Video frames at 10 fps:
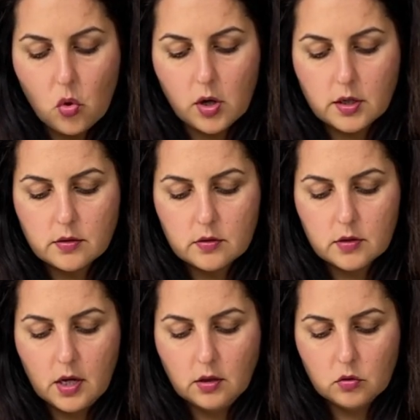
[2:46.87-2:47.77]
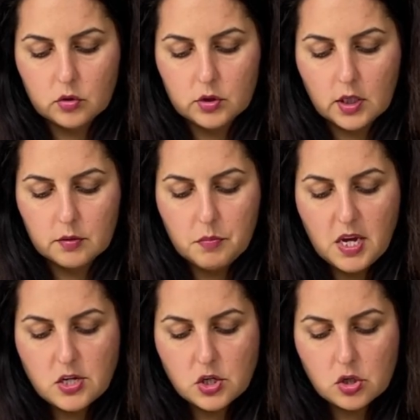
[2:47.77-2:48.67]
This knob controls
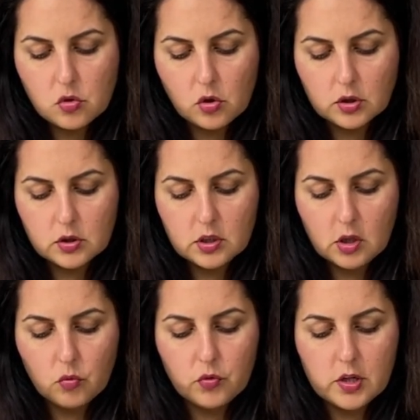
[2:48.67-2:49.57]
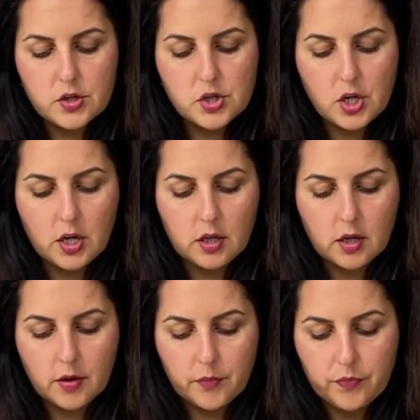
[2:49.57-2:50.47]
the speed, so from the
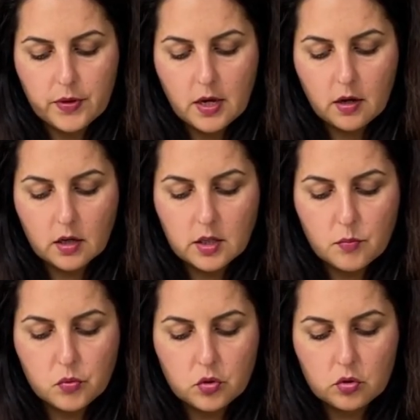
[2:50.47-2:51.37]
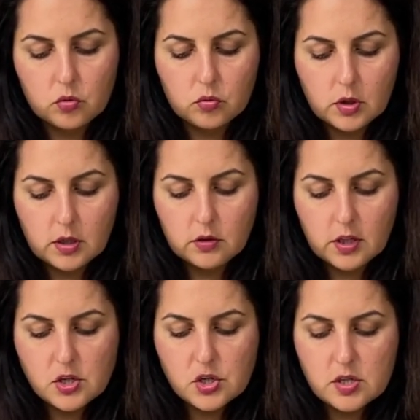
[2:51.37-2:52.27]
minimum speed, and you can
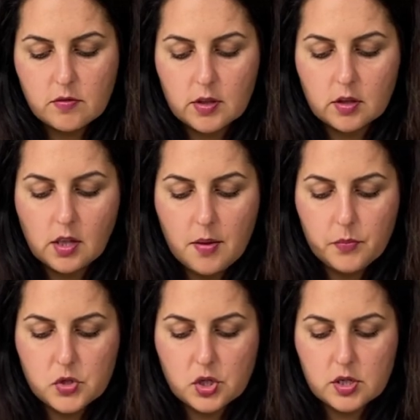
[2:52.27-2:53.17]
gradually increase it.